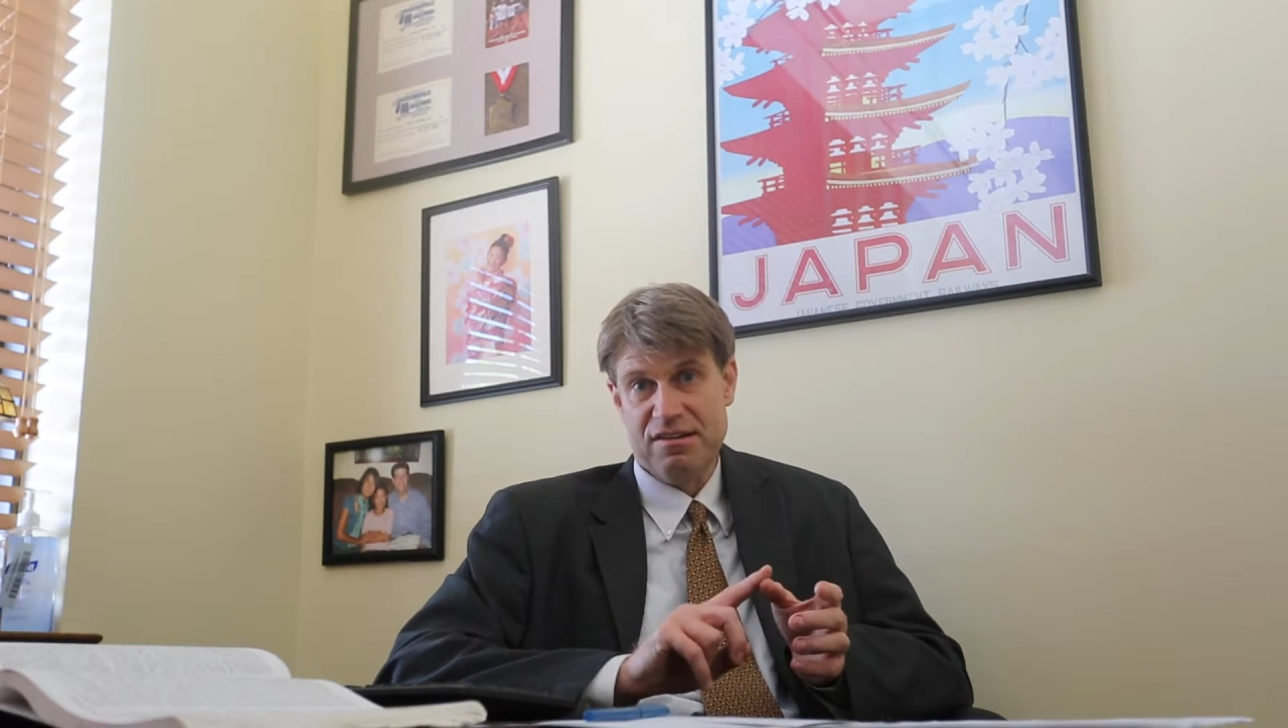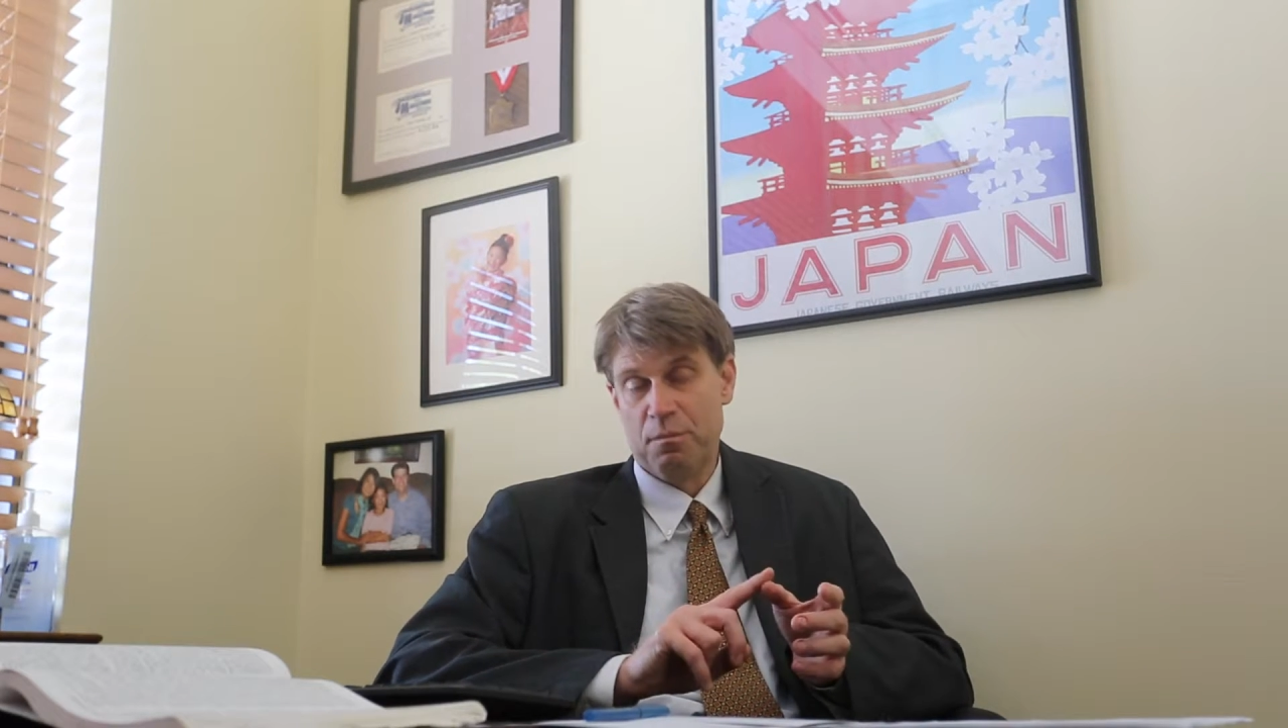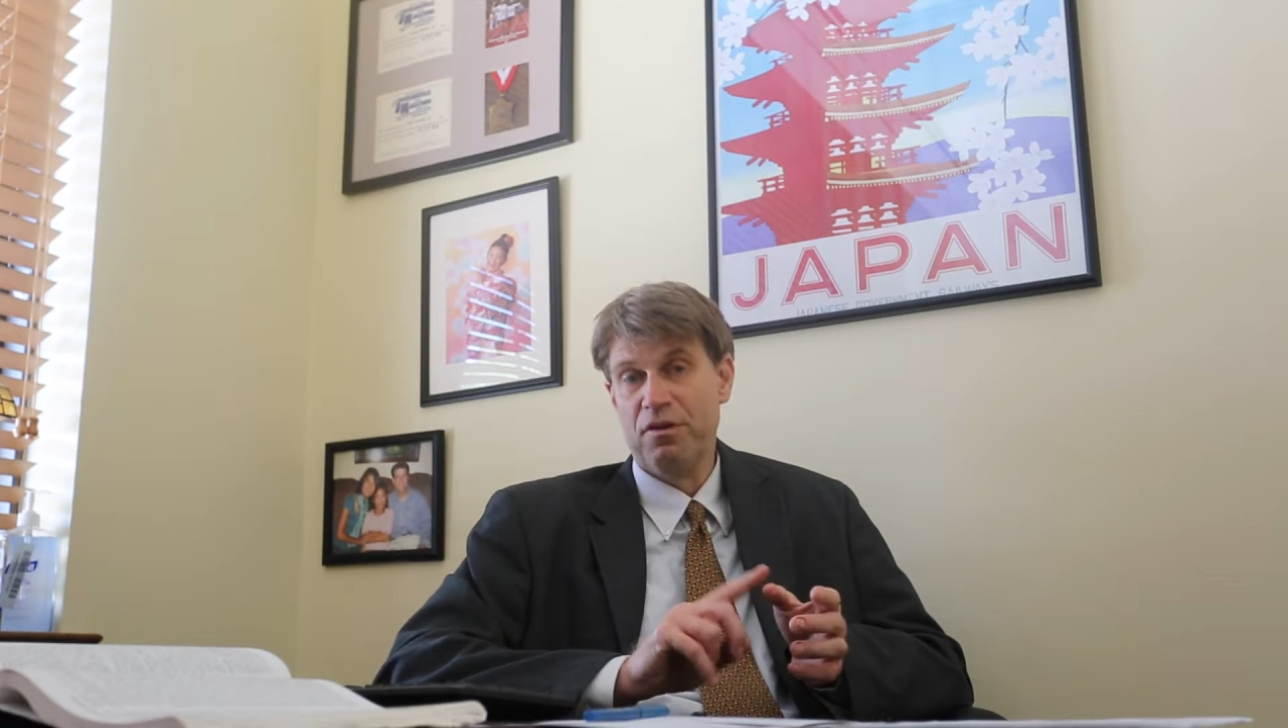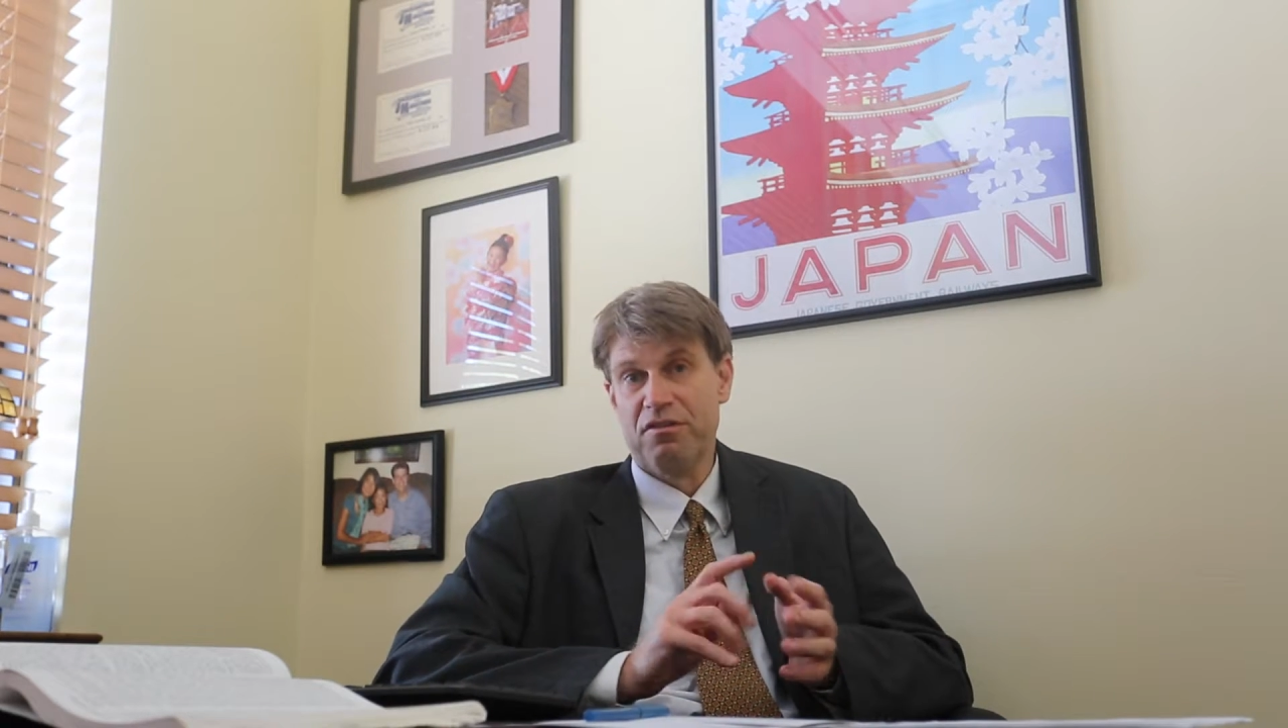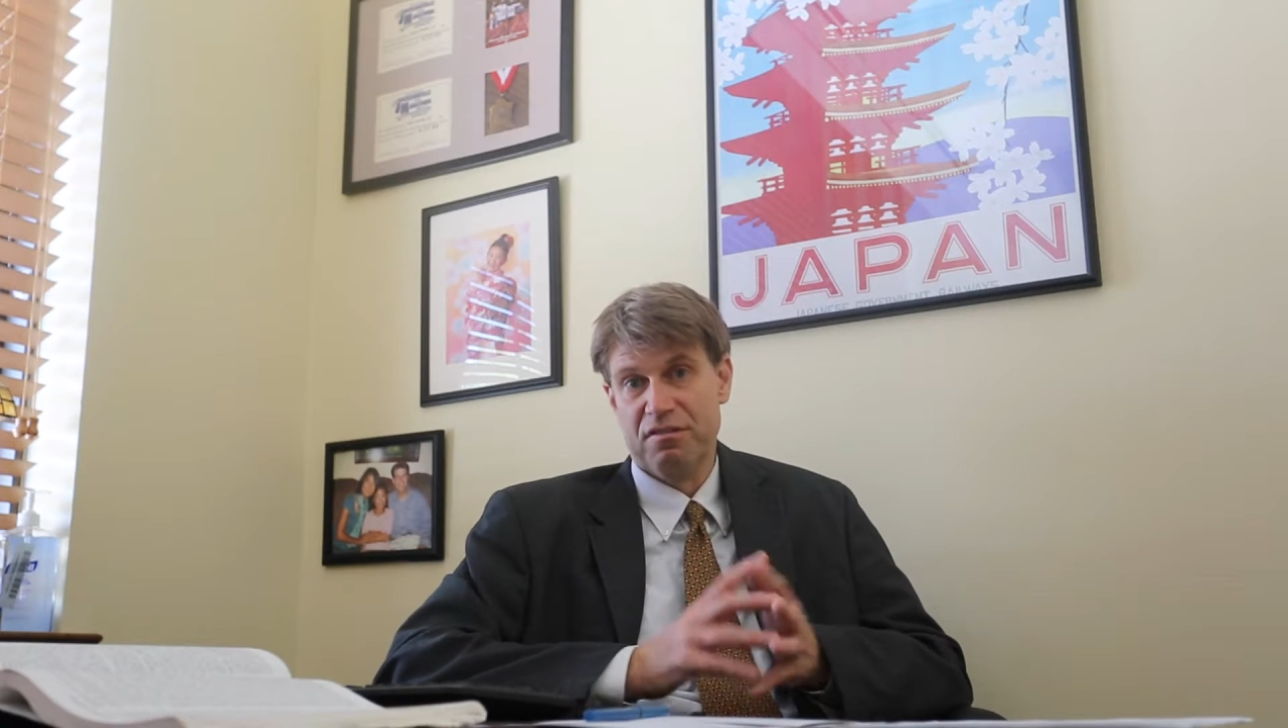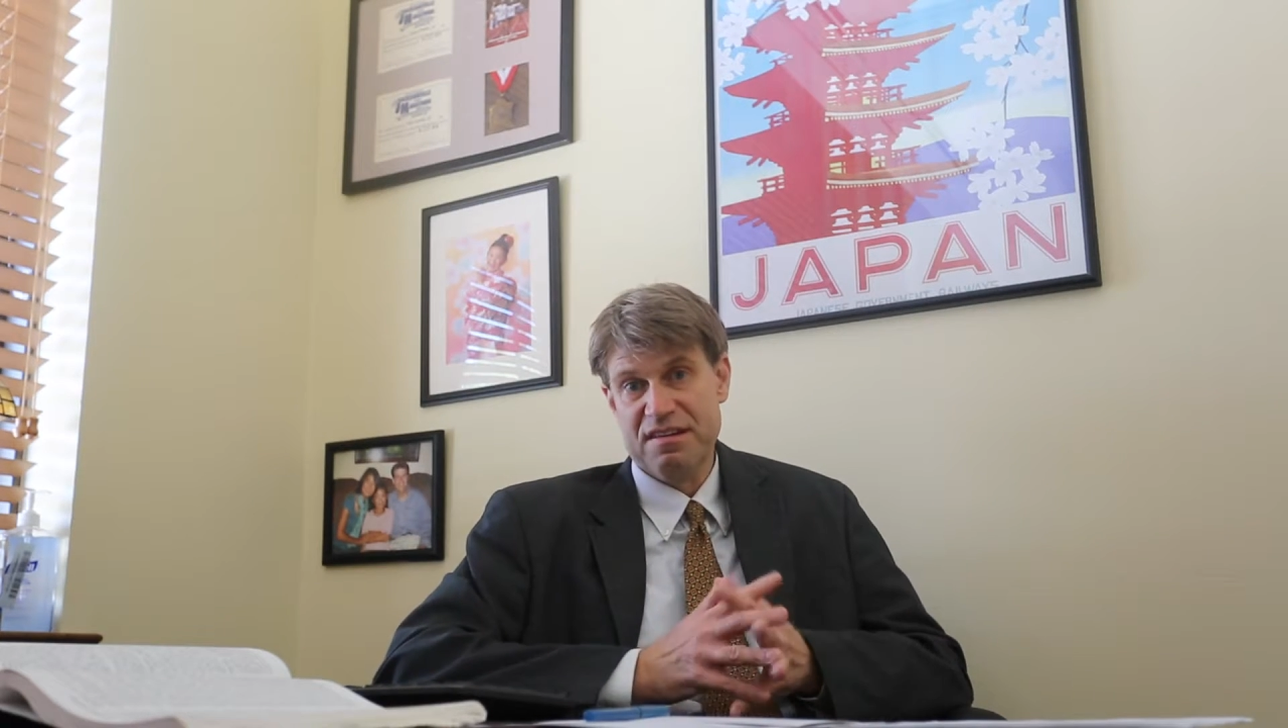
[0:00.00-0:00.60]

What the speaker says: your proof of